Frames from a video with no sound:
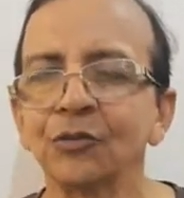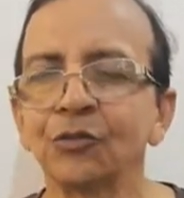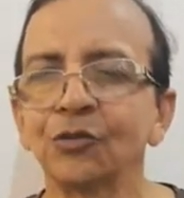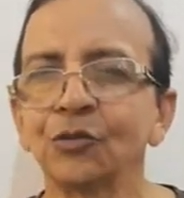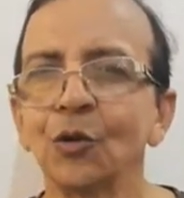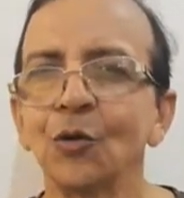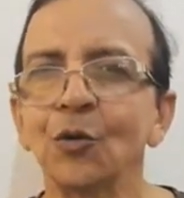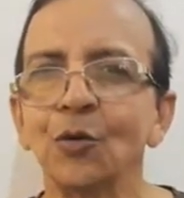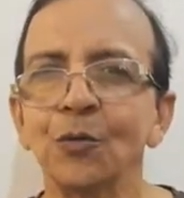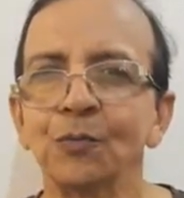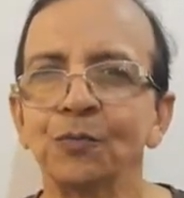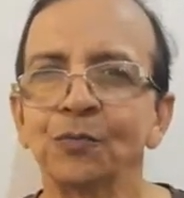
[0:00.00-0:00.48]

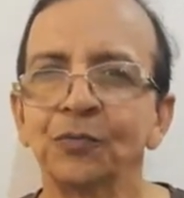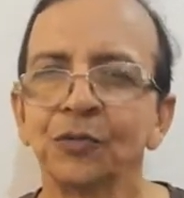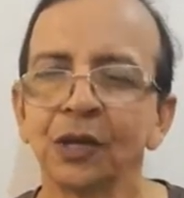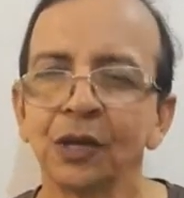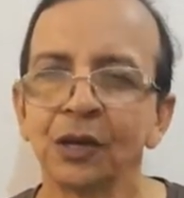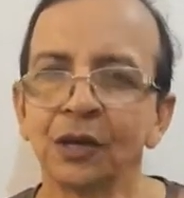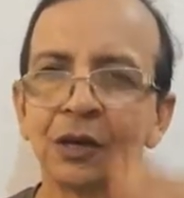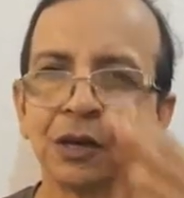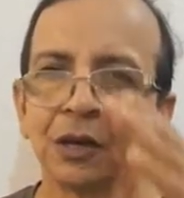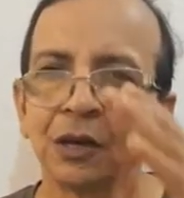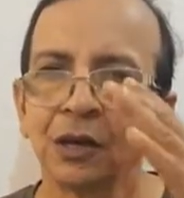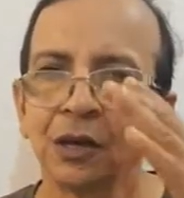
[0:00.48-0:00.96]
So
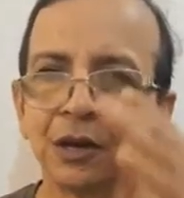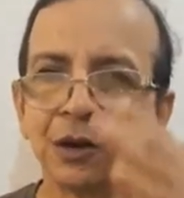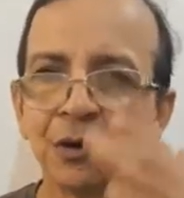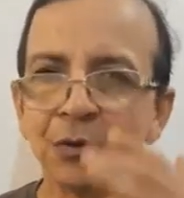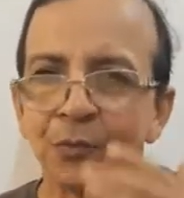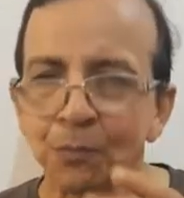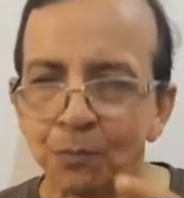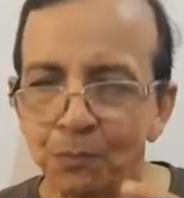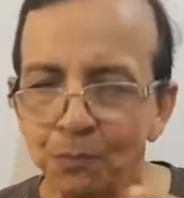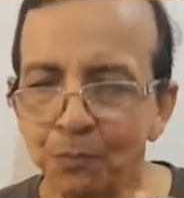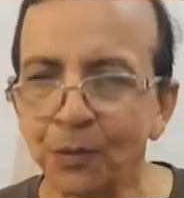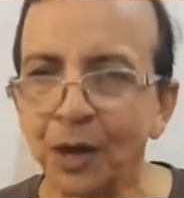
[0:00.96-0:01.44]

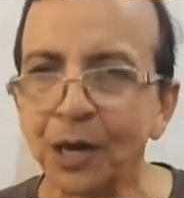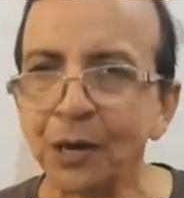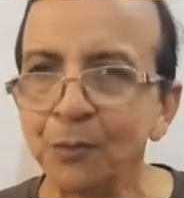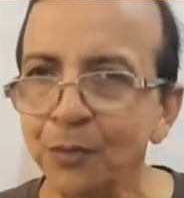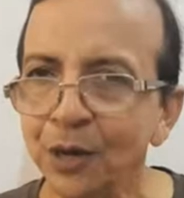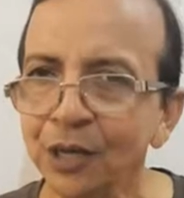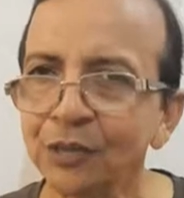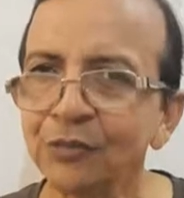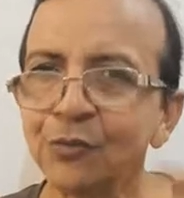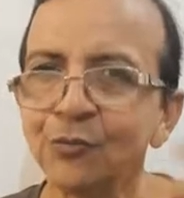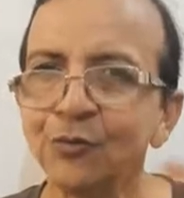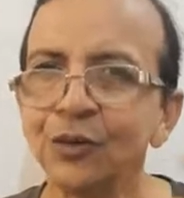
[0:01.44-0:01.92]
my
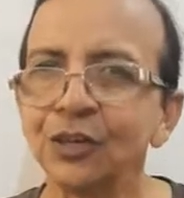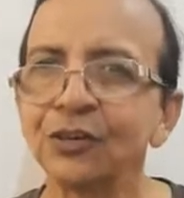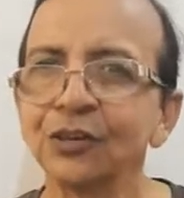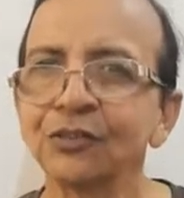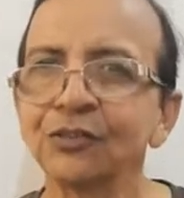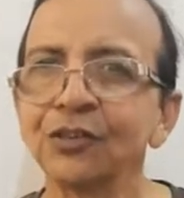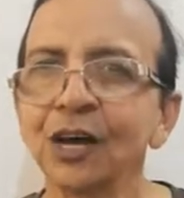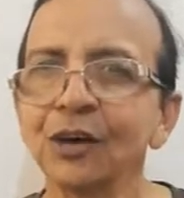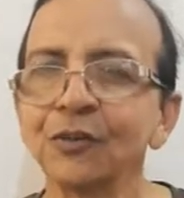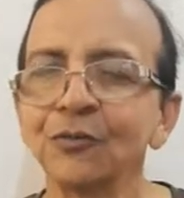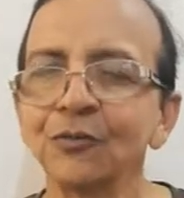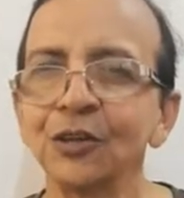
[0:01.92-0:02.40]
best
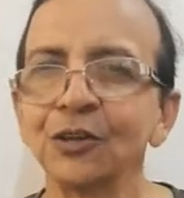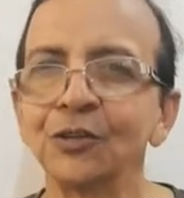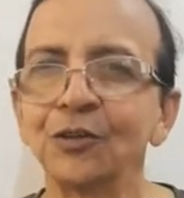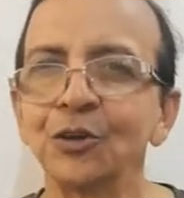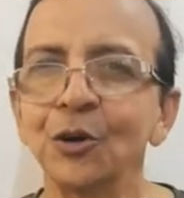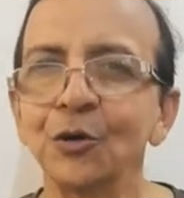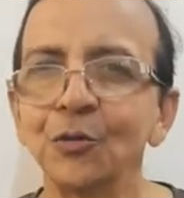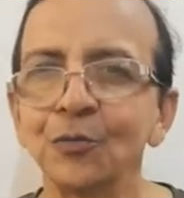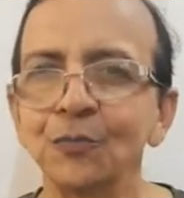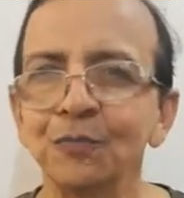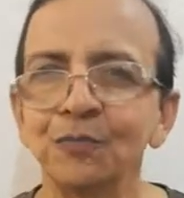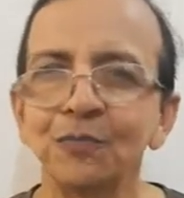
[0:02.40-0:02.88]
wishes are with
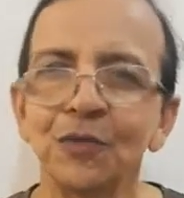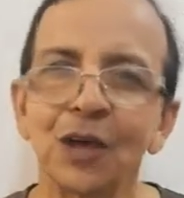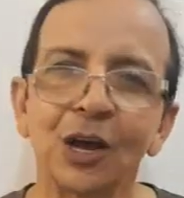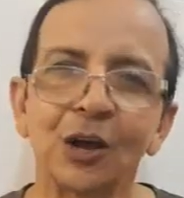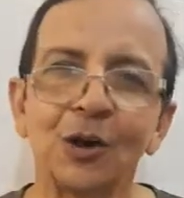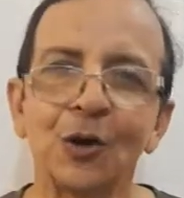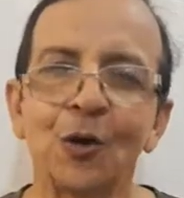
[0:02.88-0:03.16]
you.